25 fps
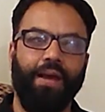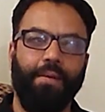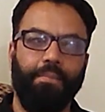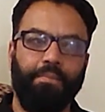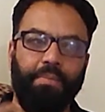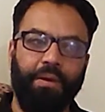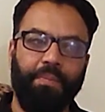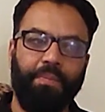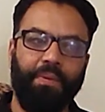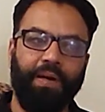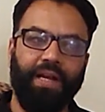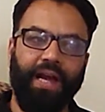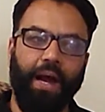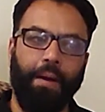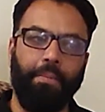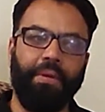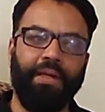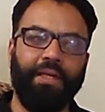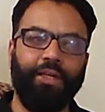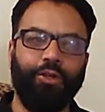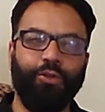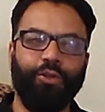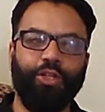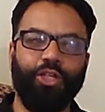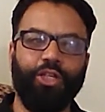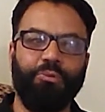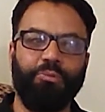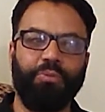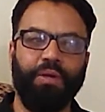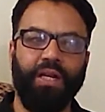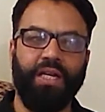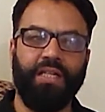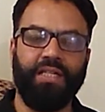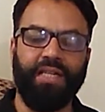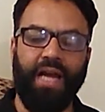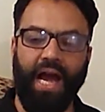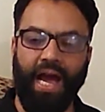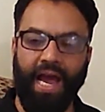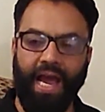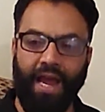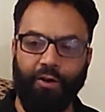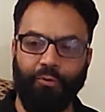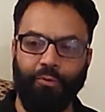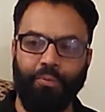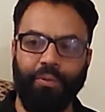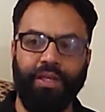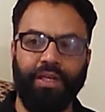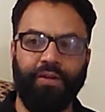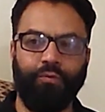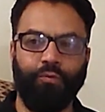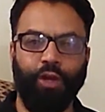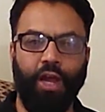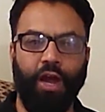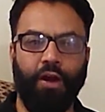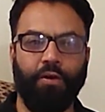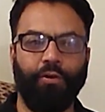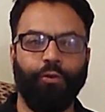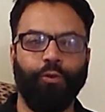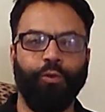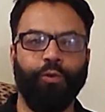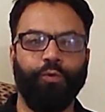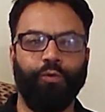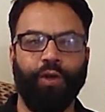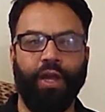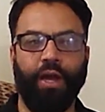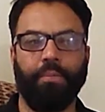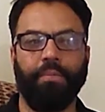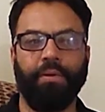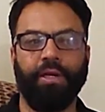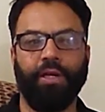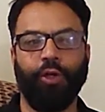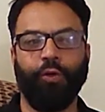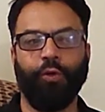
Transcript: People coming to this place, we have been